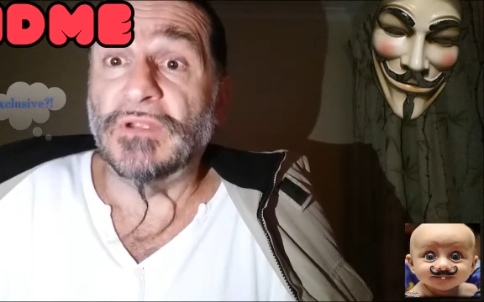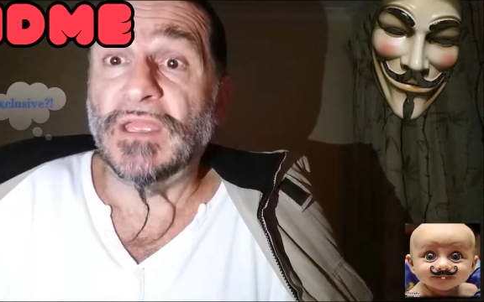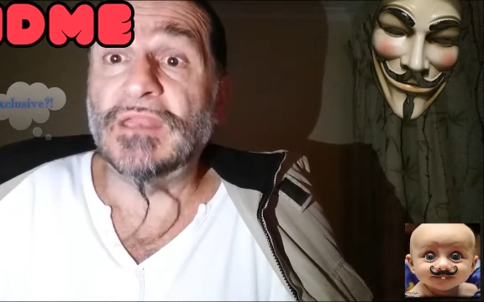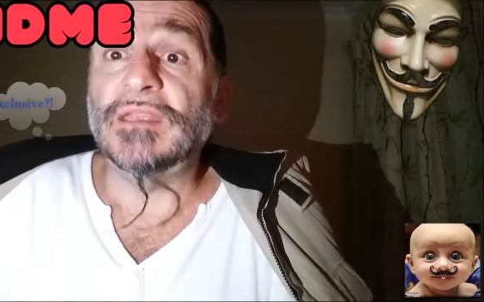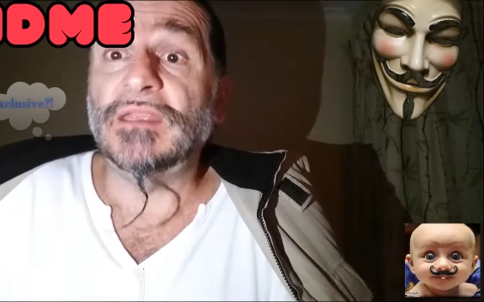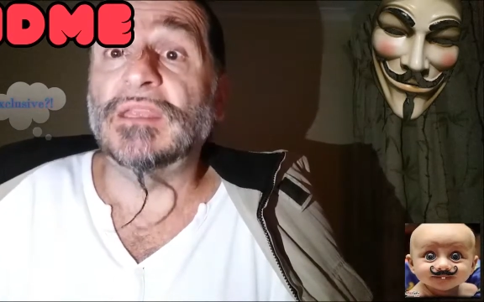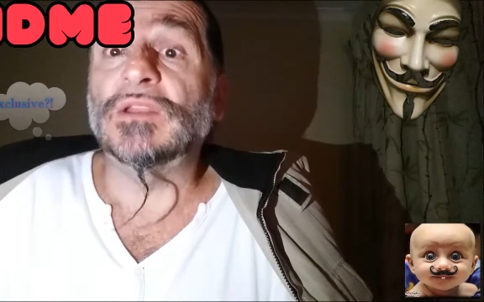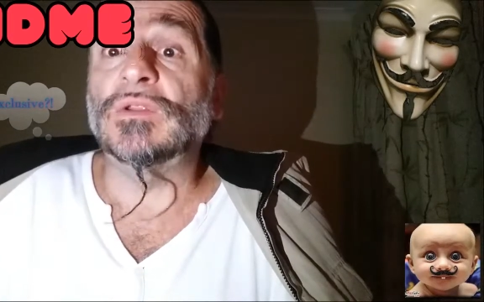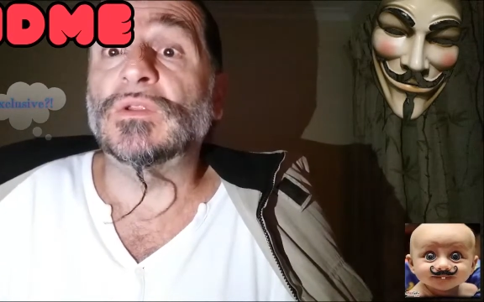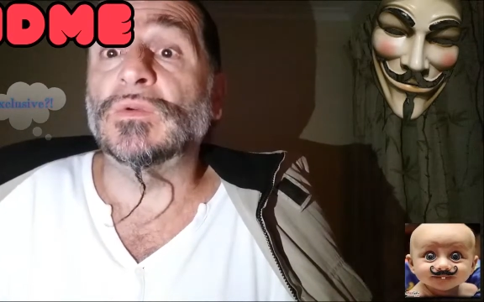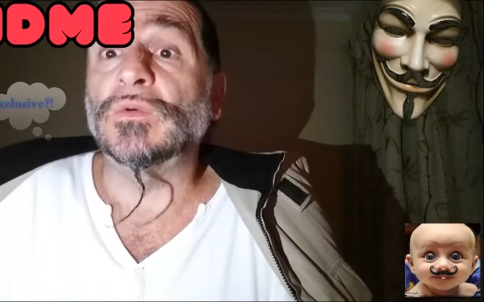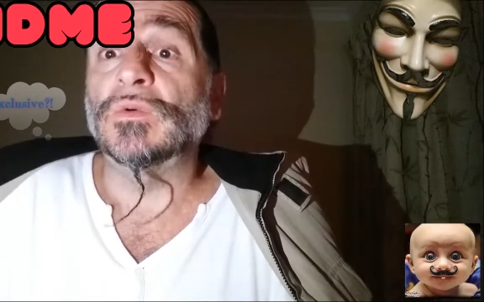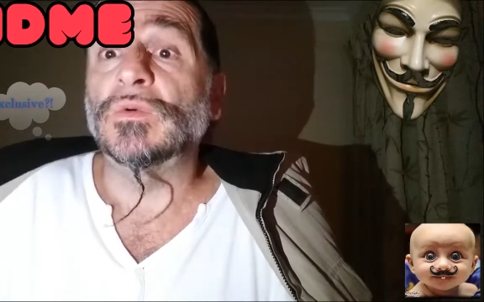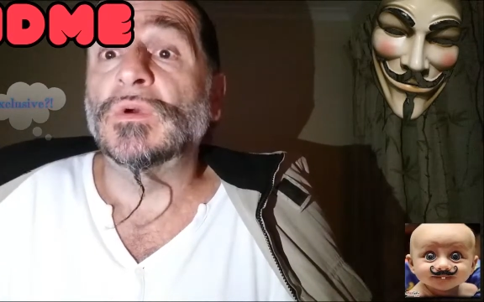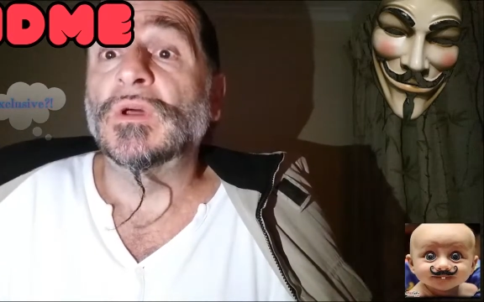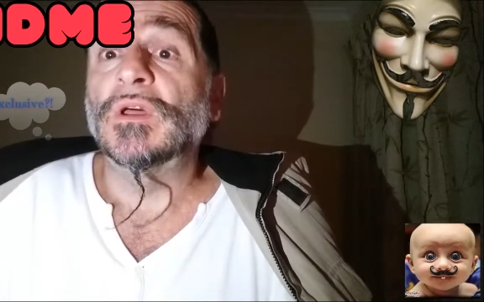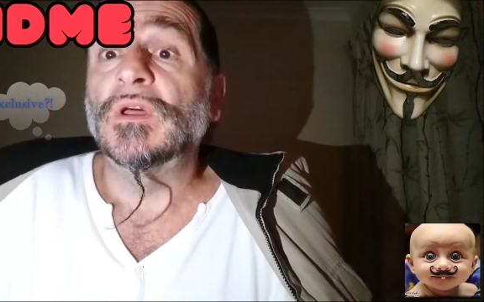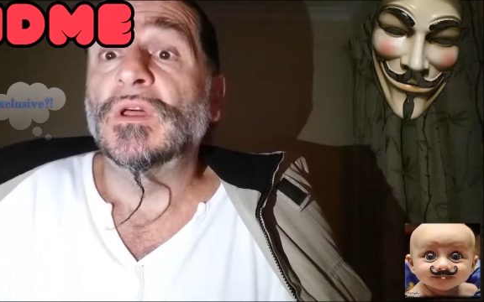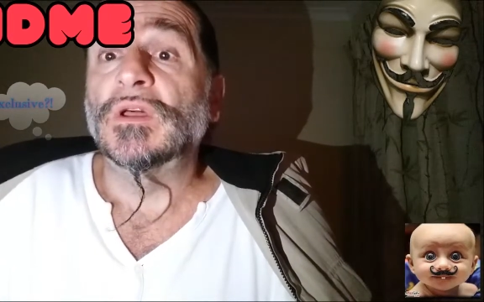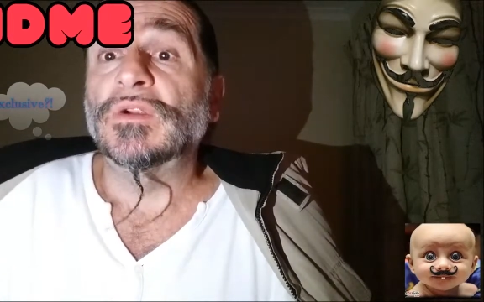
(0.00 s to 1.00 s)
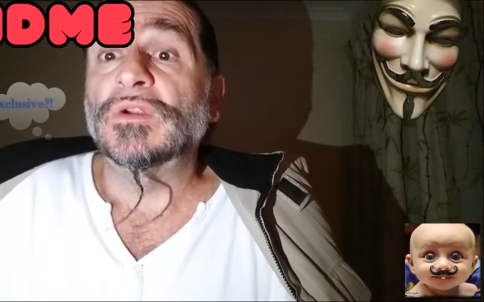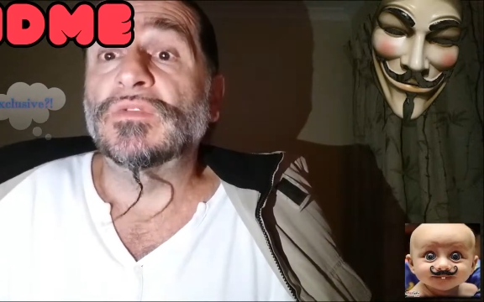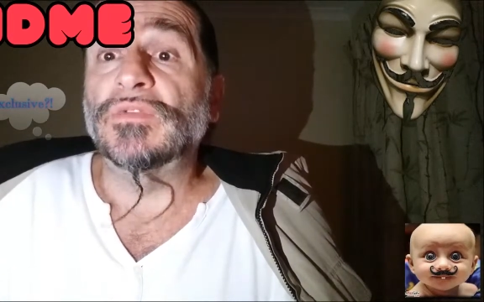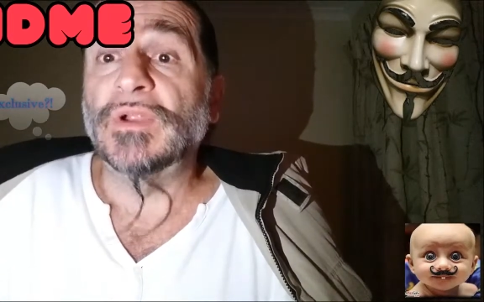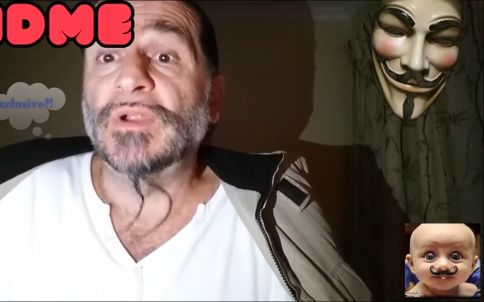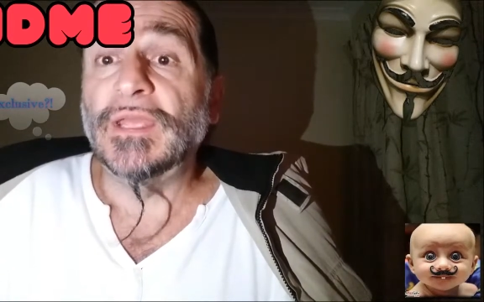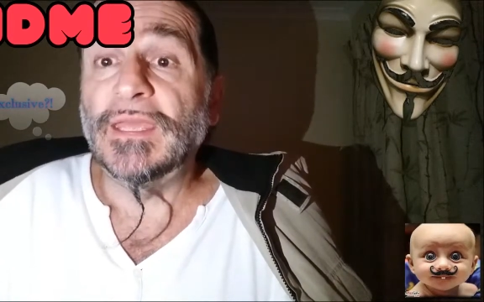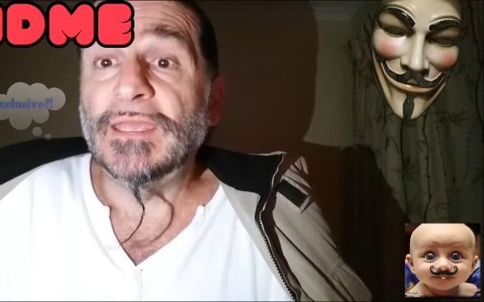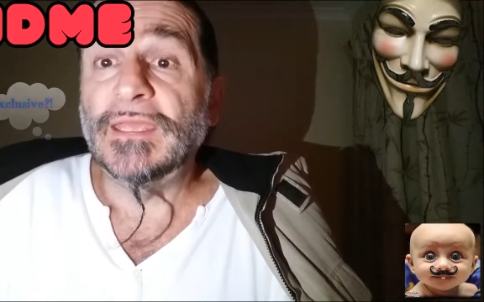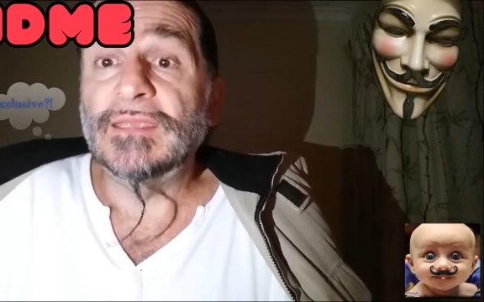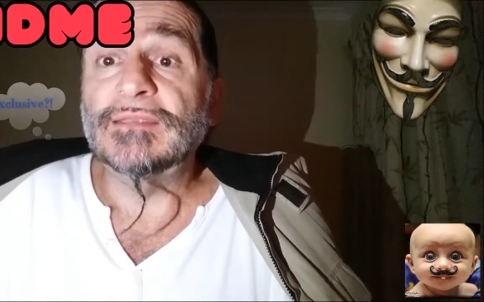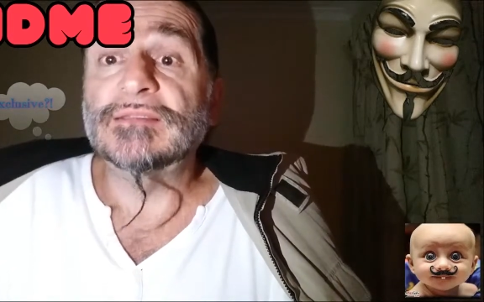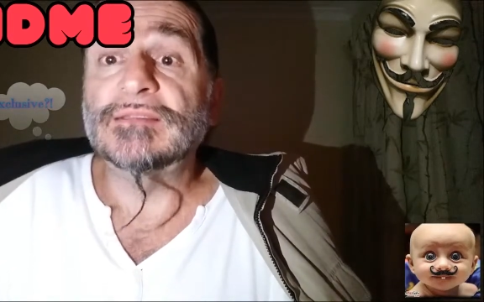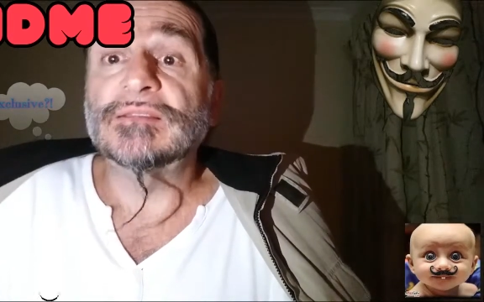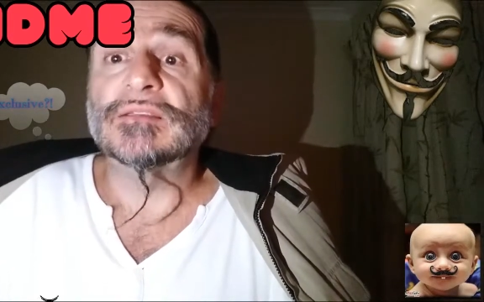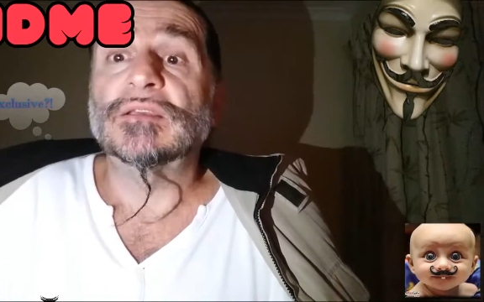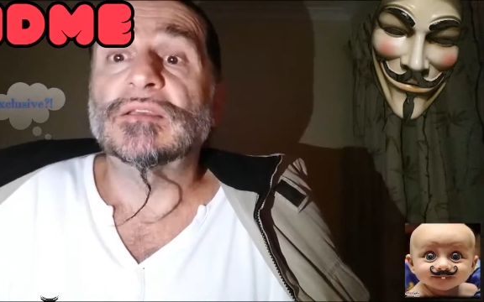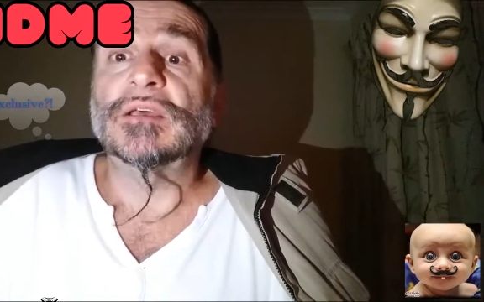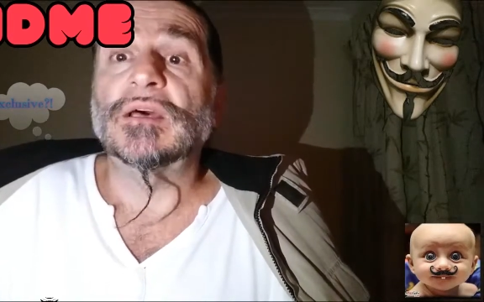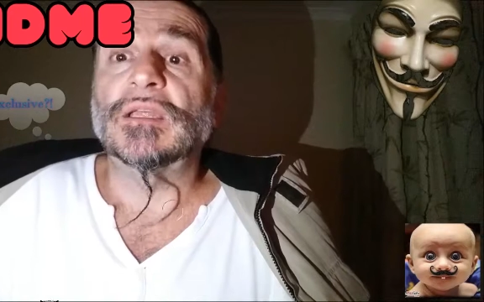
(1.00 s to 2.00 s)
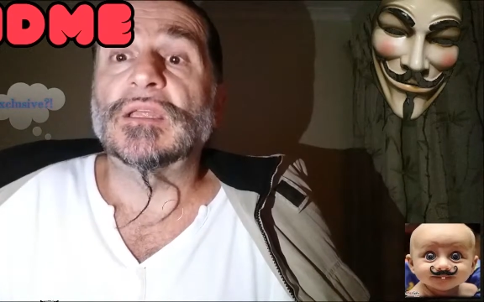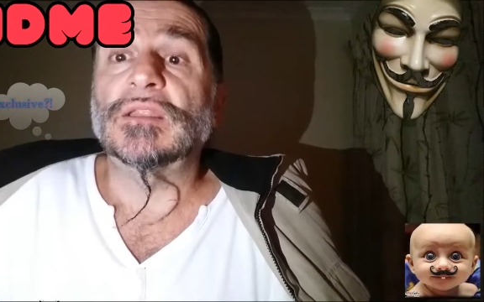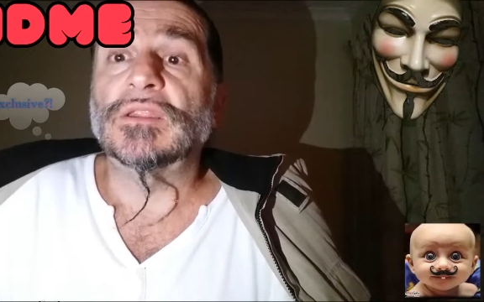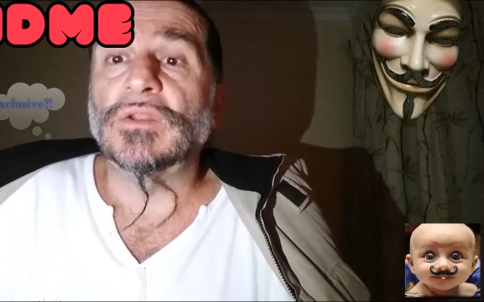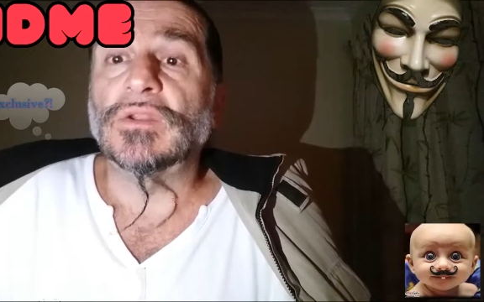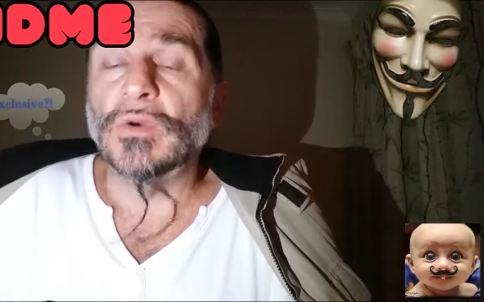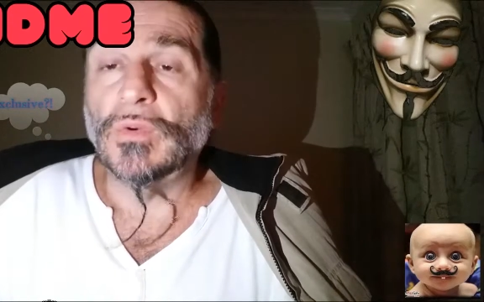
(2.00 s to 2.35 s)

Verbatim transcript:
Speaker 1: ready to raise a